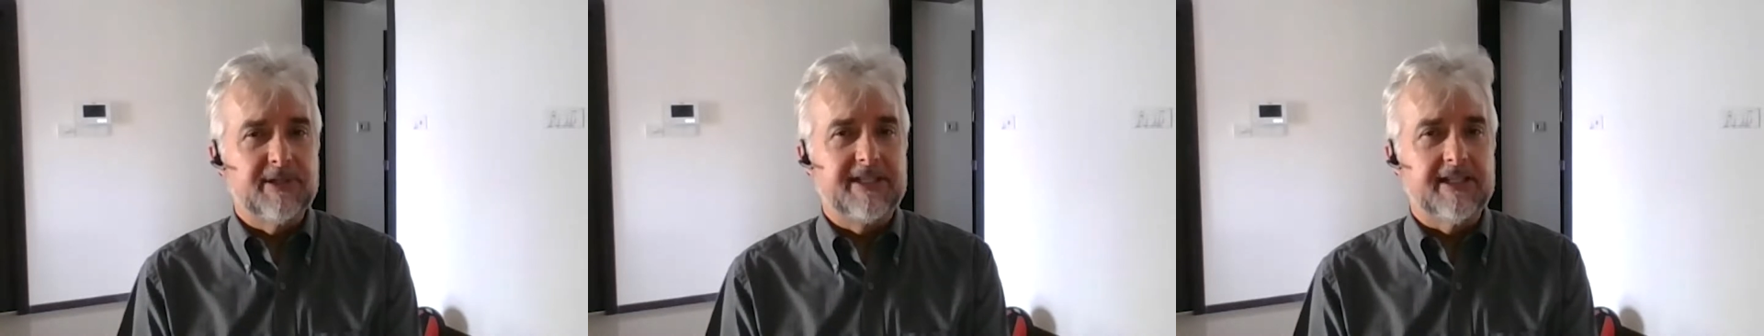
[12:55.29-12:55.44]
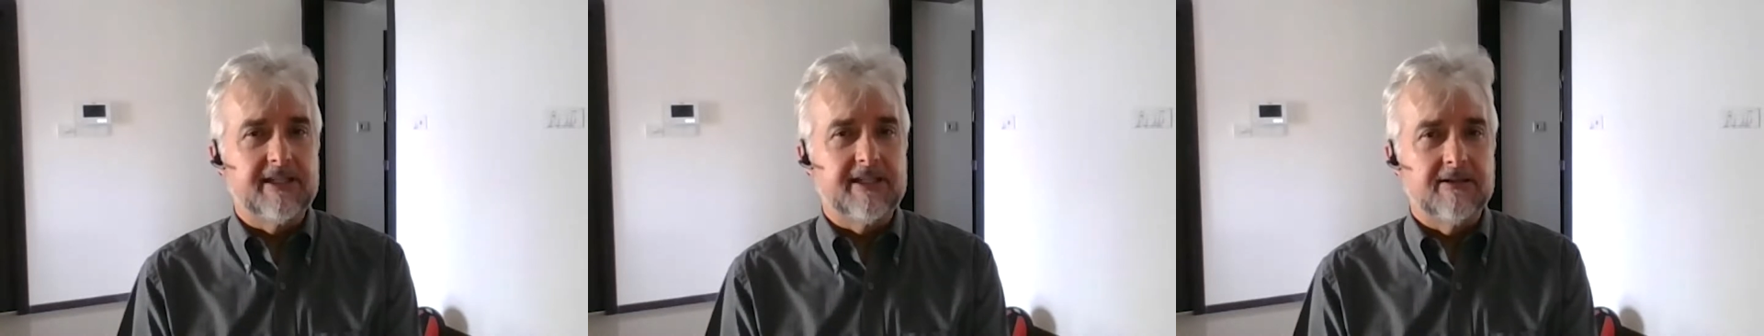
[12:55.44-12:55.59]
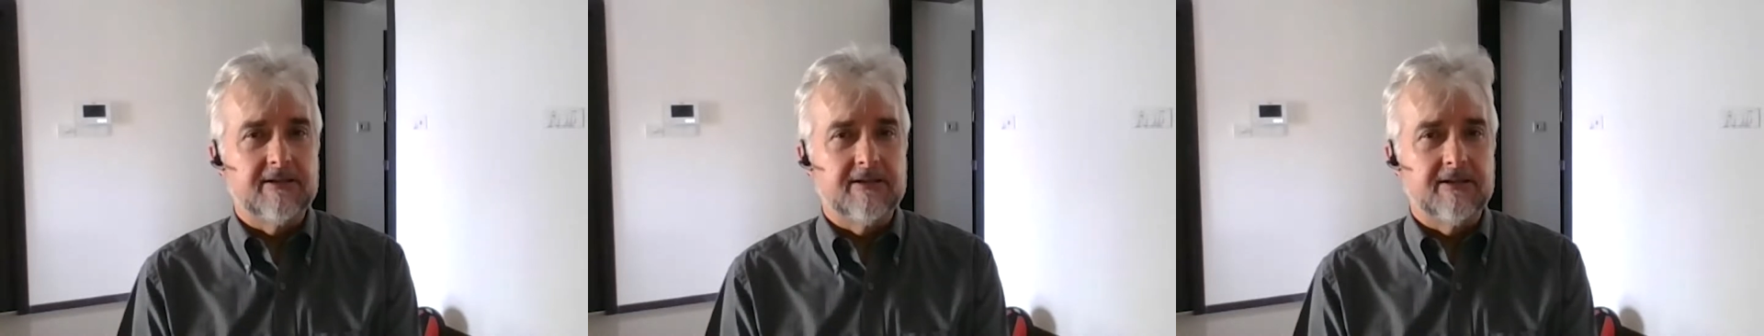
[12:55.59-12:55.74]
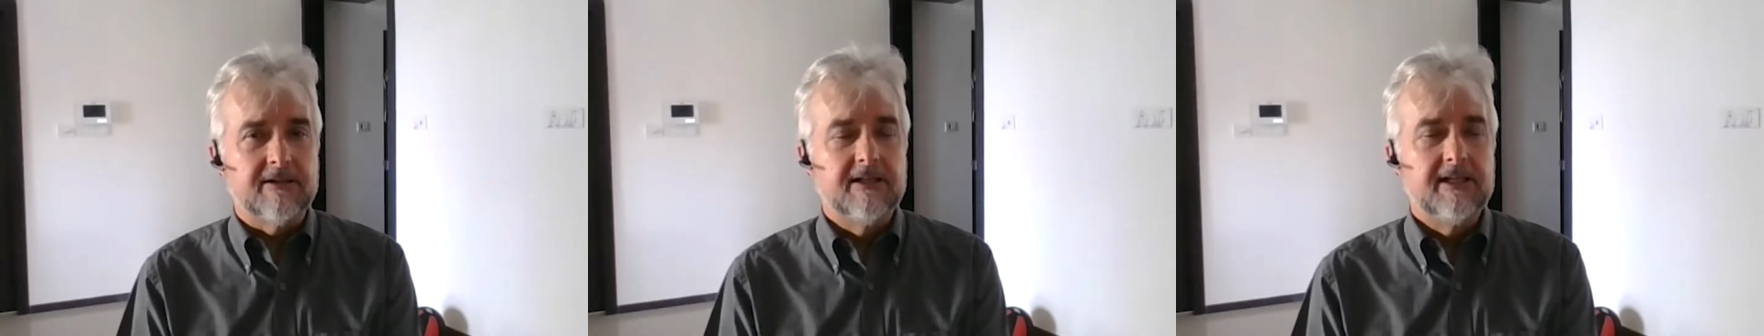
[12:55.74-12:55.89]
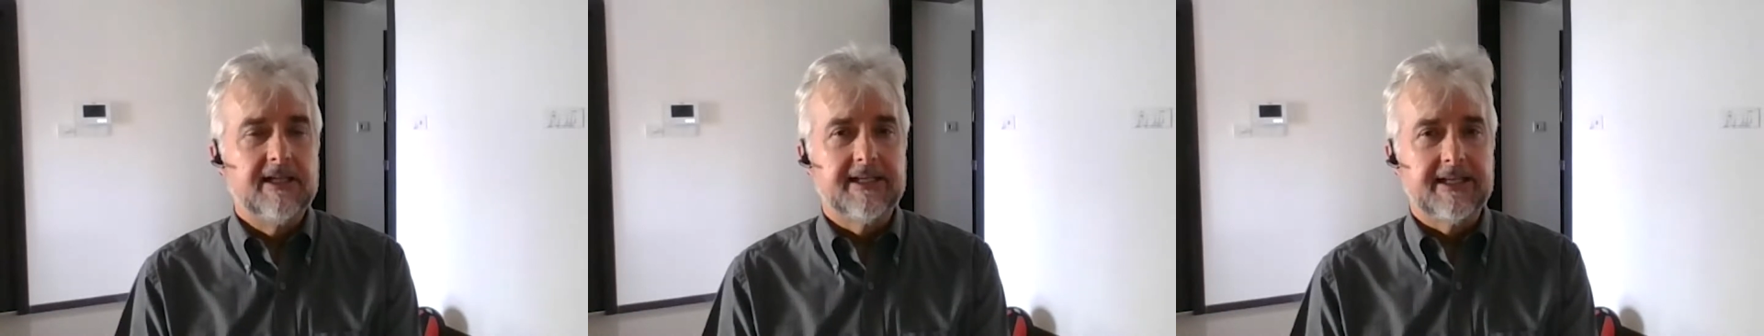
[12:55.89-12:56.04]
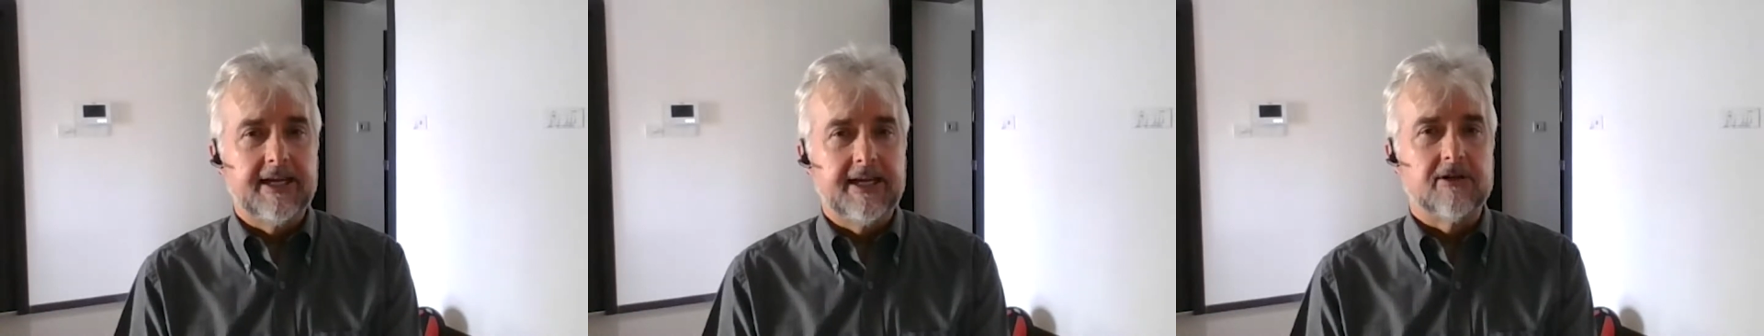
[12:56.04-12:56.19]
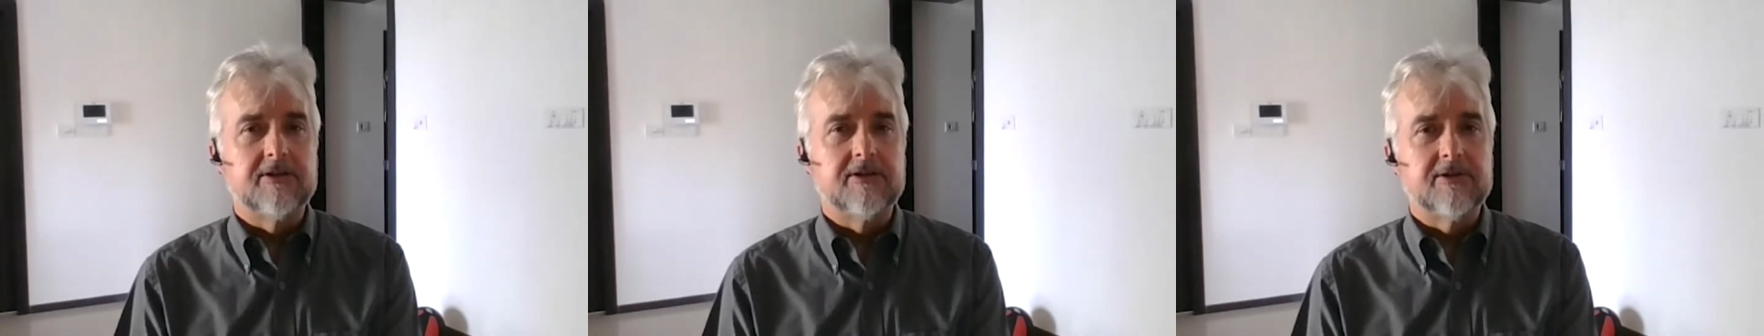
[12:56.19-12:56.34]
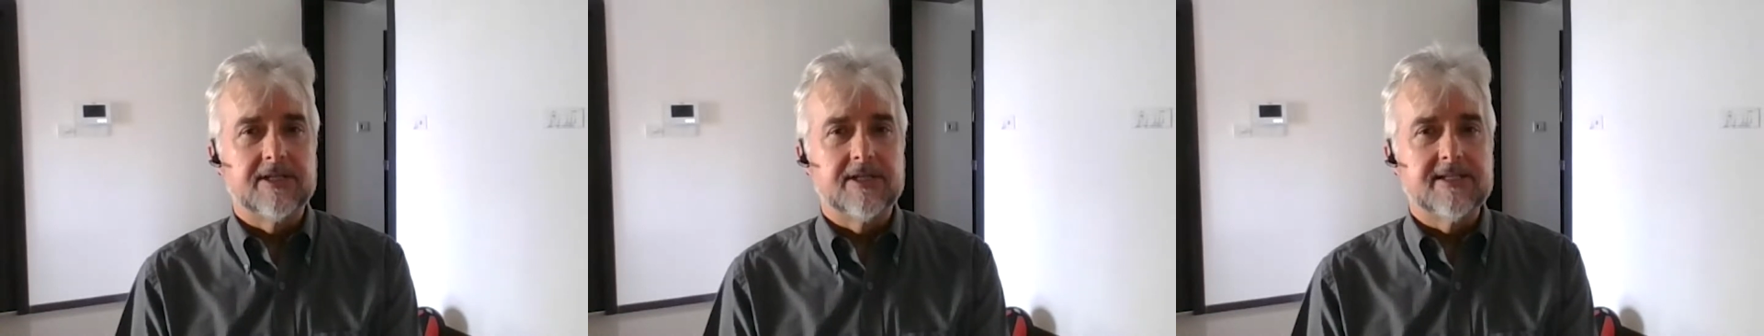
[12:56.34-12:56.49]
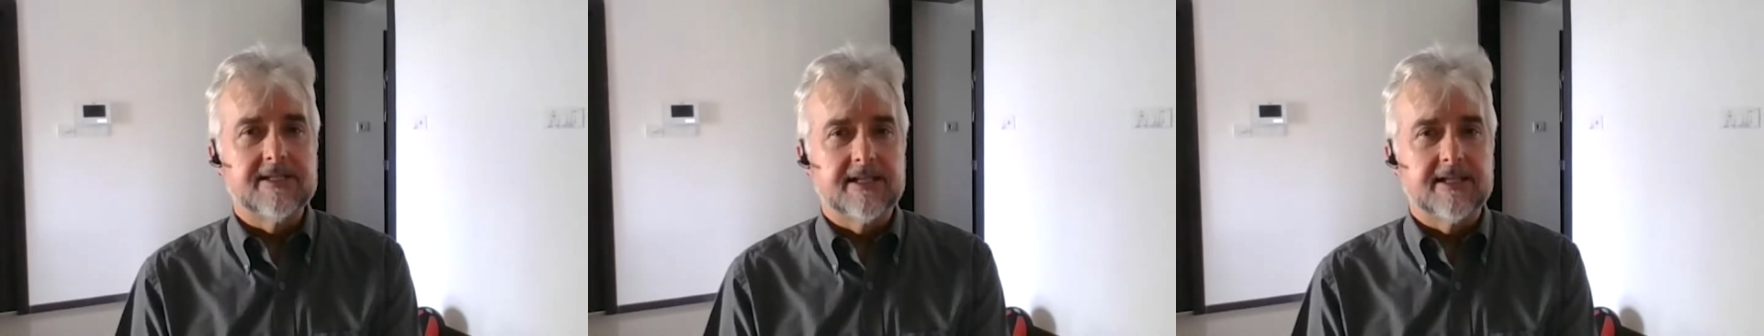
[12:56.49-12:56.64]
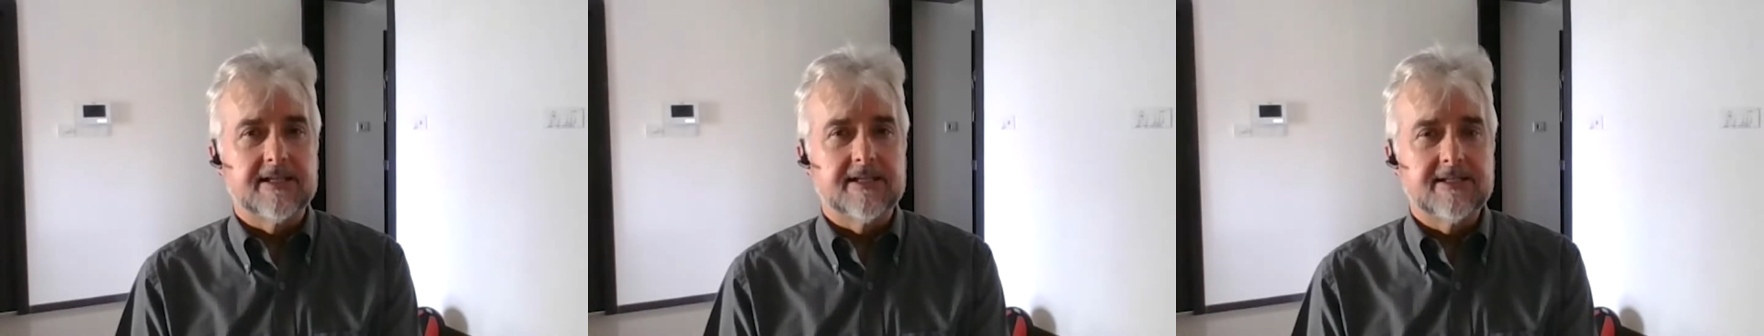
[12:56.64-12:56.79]
particular
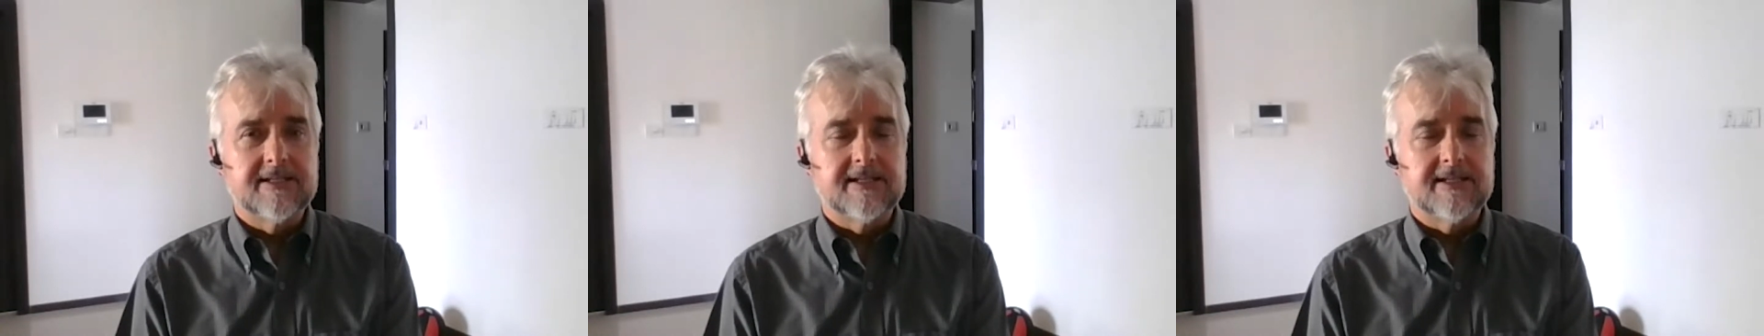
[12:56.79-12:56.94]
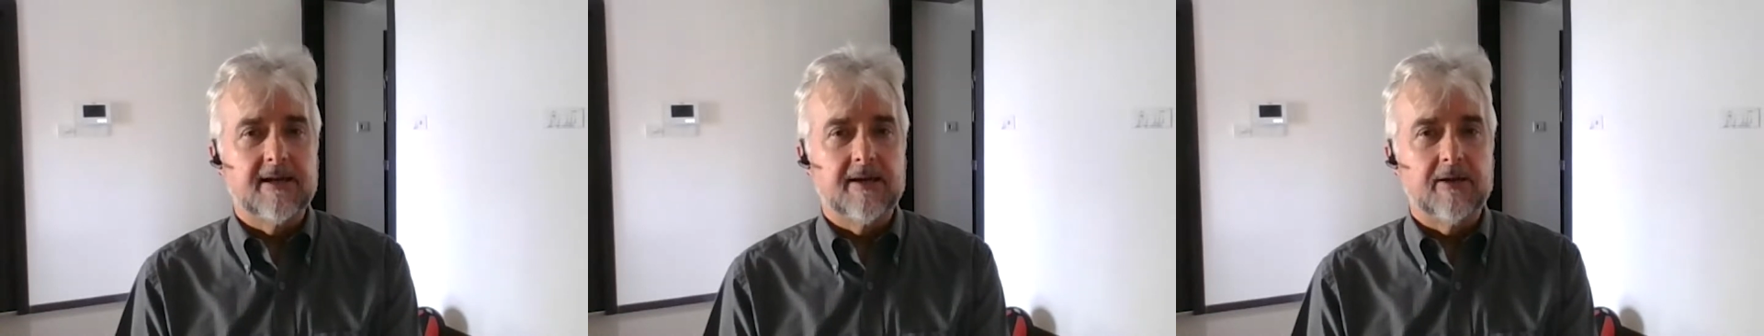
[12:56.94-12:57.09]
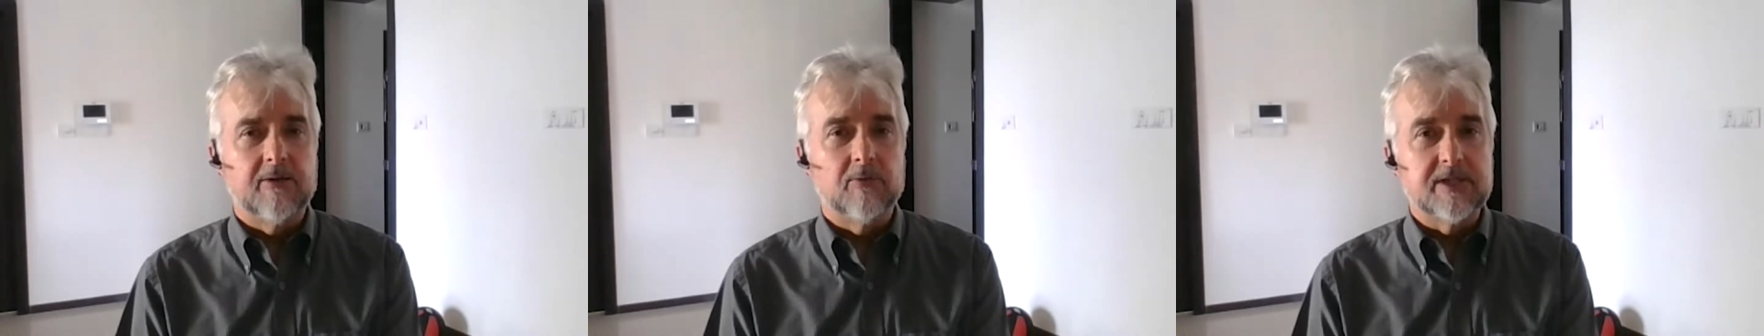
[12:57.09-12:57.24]
characteristics uh,